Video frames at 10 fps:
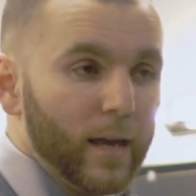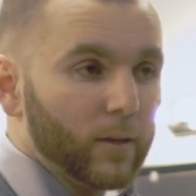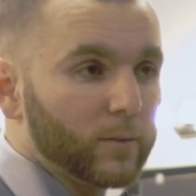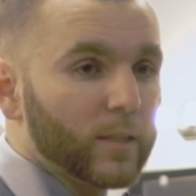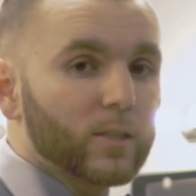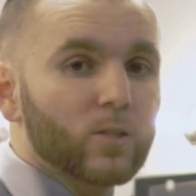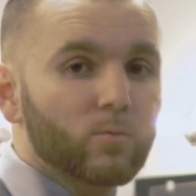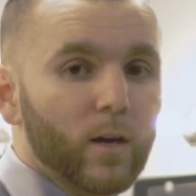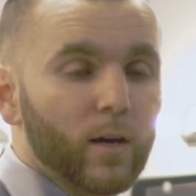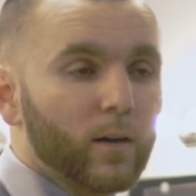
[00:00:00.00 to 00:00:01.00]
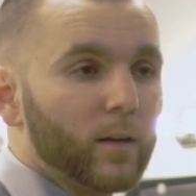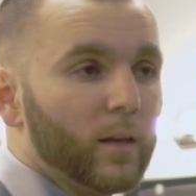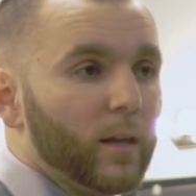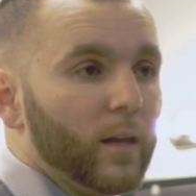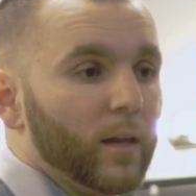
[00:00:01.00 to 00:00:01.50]
Now, this is where,
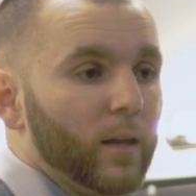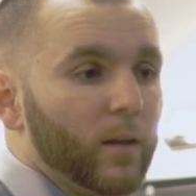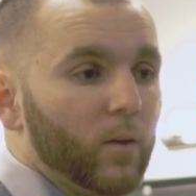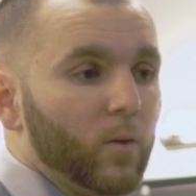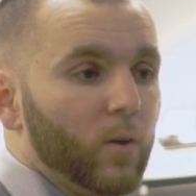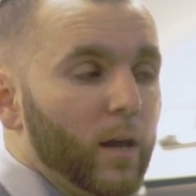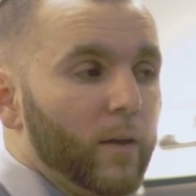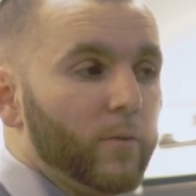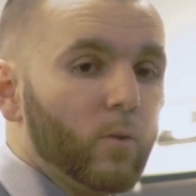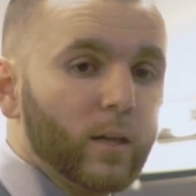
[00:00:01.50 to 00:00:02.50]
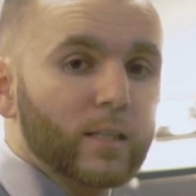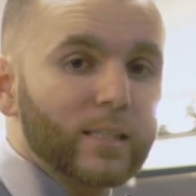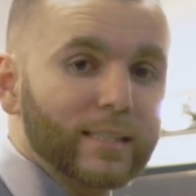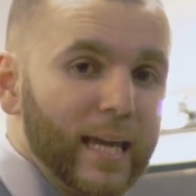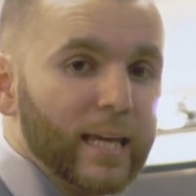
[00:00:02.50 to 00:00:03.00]
if you
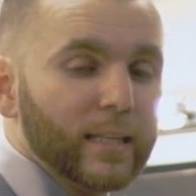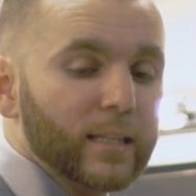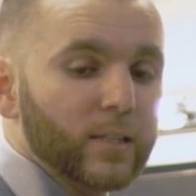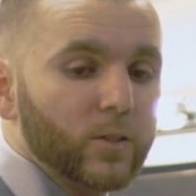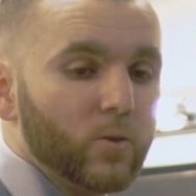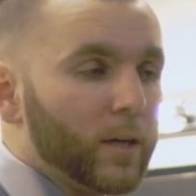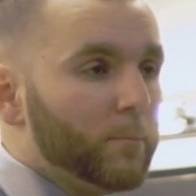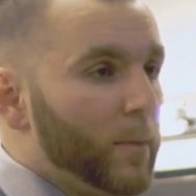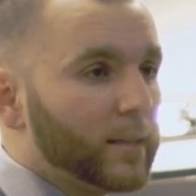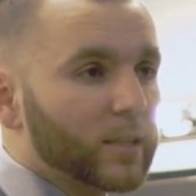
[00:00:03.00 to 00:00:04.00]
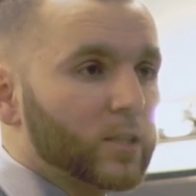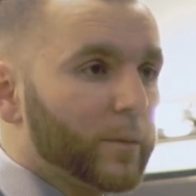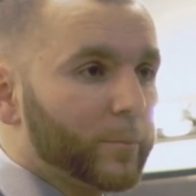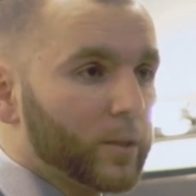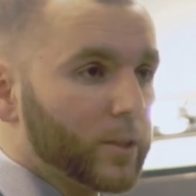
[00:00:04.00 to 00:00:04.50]
understand this, you can make the
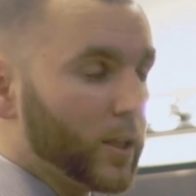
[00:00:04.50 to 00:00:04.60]
simple